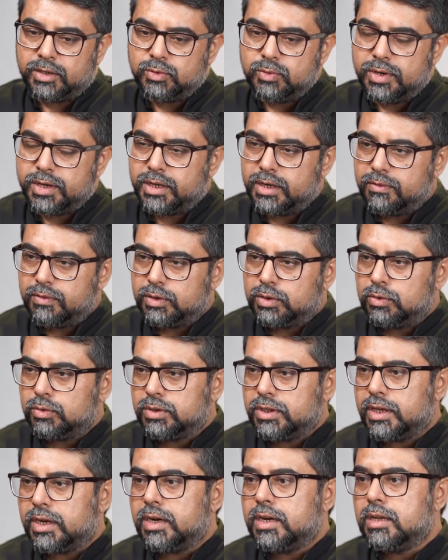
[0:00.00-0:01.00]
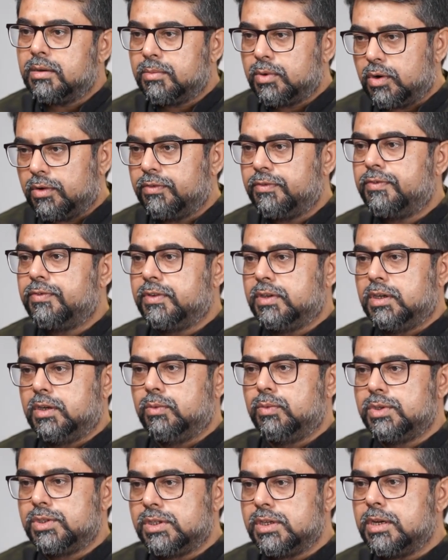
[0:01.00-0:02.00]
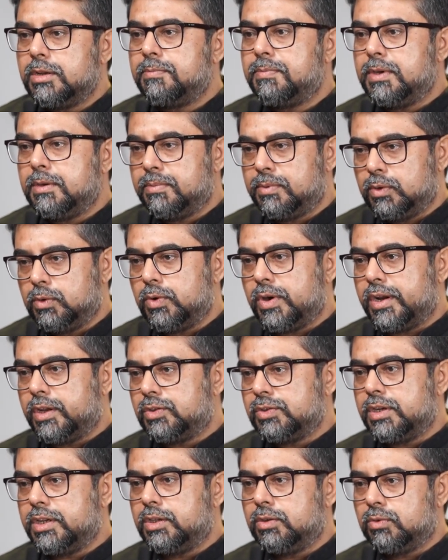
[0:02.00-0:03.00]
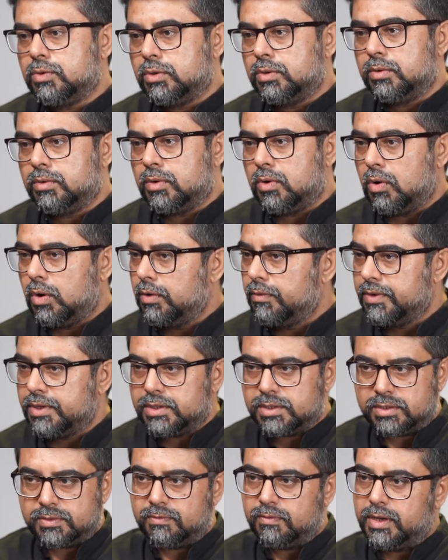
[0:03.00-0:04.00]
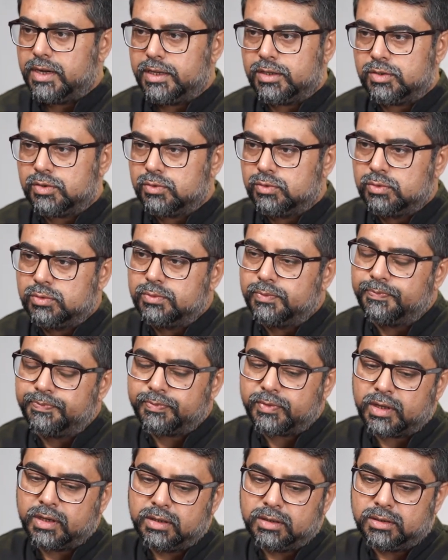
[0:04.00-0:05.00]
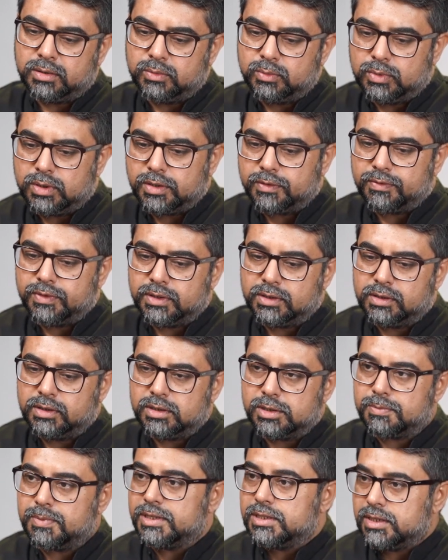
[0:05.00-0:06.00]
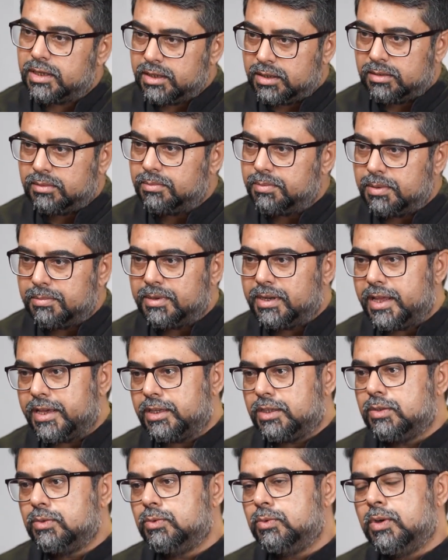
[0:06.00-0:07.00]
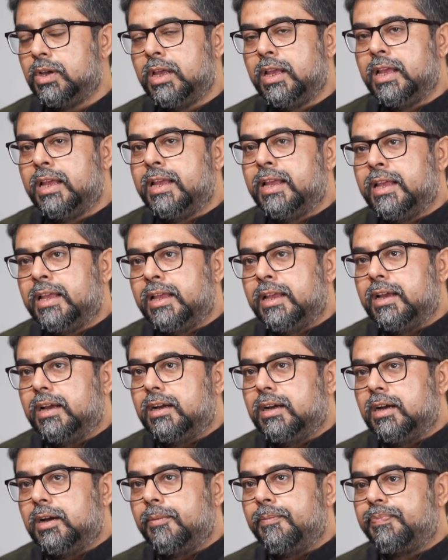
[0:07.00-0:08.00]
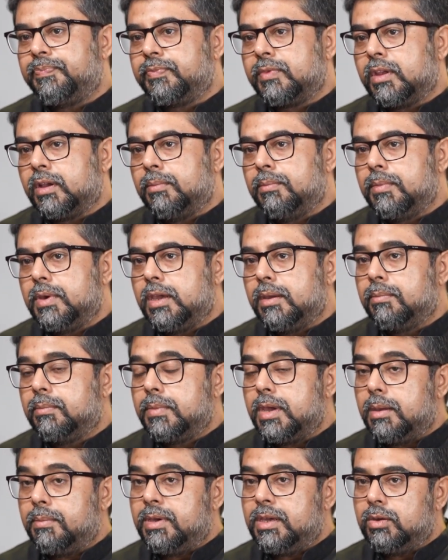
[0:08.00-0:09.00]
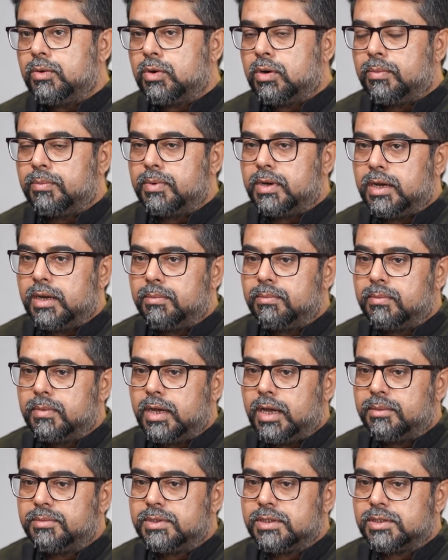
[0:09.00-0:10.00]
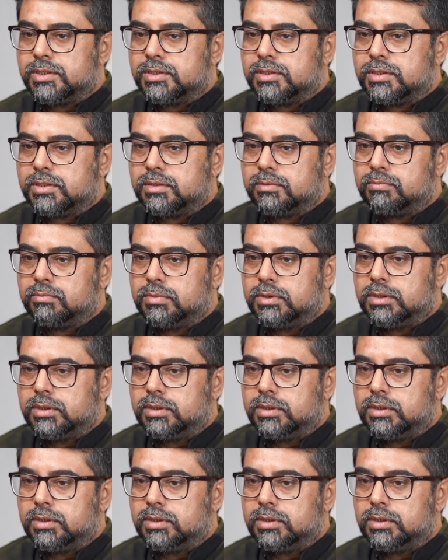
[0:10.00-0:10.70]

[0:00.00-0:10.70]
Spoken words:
I do agree with you. There are a number of visionary people who are actually, always willing to work with, especially people like you. Maybe, I'm just